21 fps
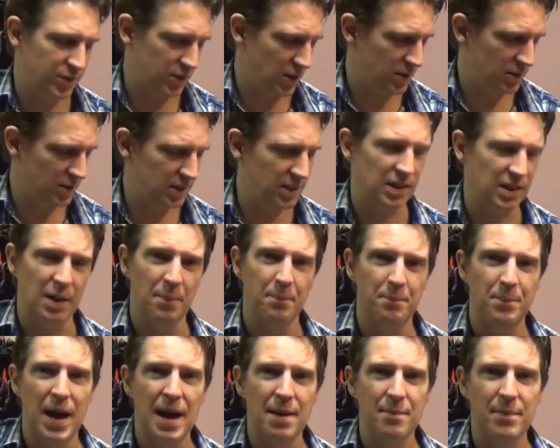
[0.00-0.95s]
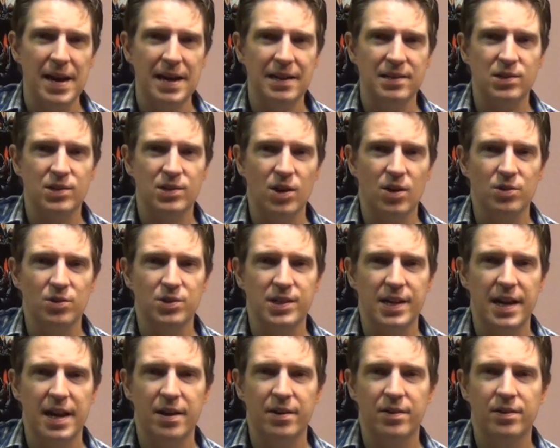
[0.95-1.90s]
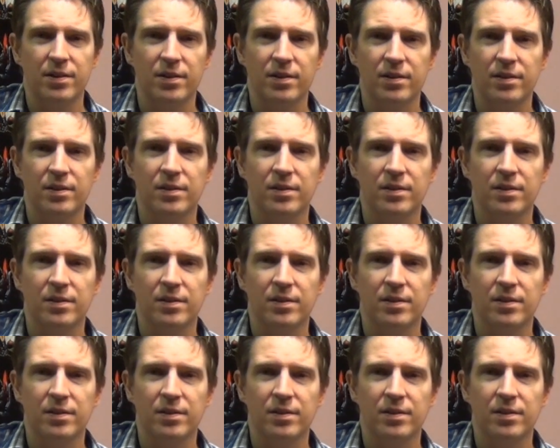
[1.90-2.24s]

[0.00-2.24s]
So still a Batman style sound.